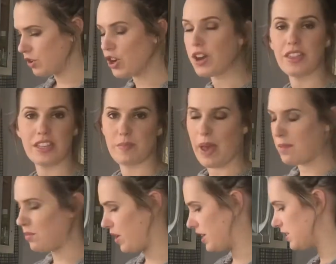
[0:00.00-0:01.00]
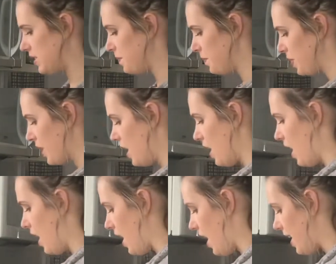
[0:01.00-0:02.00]
Cook these bad boys.
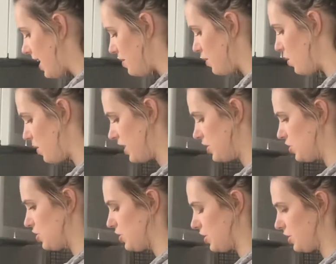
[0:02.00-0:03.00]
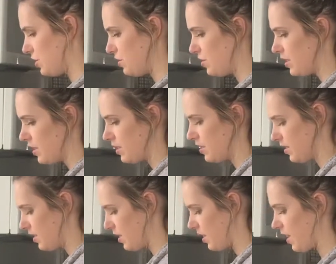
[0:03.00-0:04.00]
I am going to
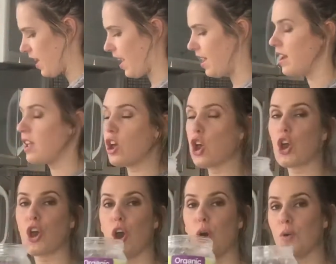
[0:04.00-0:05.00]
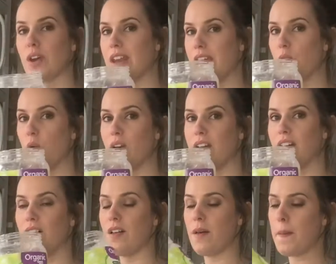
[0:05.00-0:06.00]
get coconut
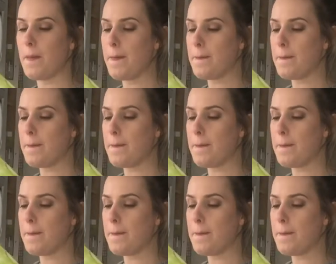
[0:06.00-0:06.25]
oil